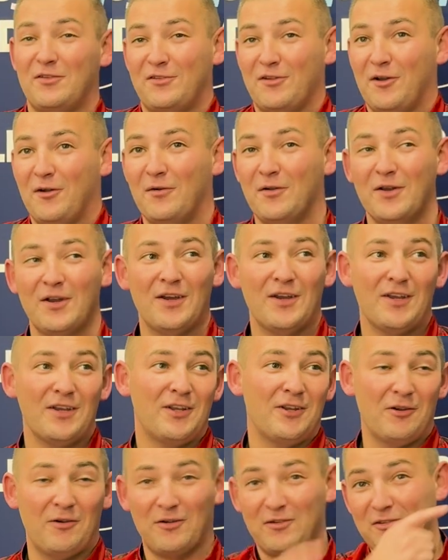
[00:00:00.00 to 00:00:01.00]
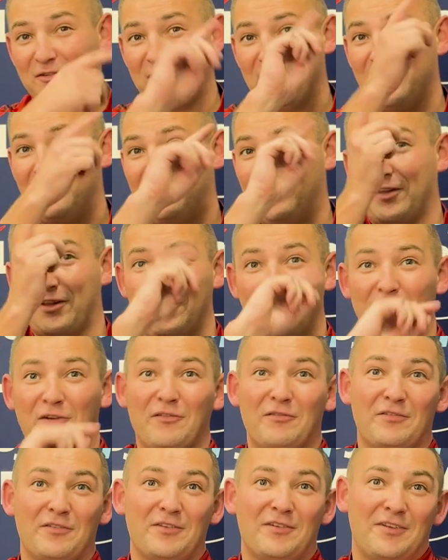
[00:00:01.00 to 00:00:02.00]
So, you know, I'll just keep flicking
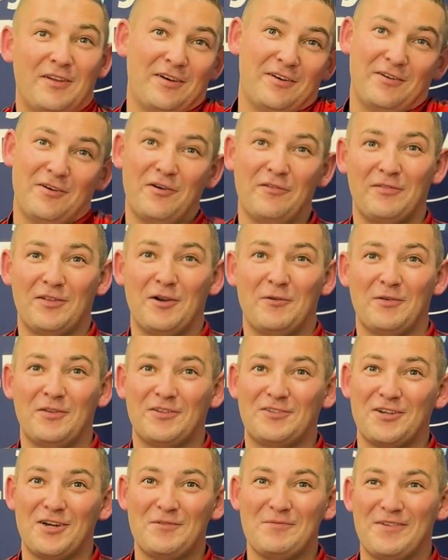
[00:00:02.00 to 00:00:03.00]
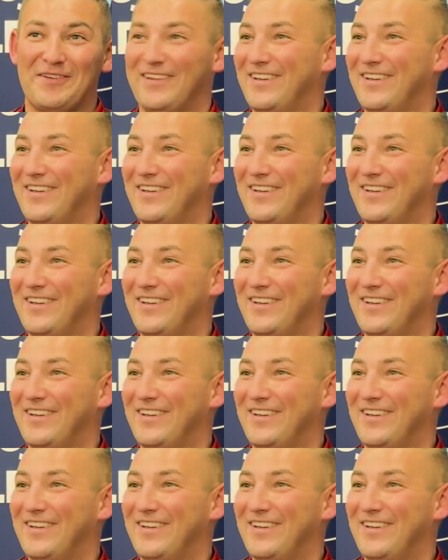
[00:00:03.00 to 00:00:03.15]
over, and hopefully I'll win the tournament.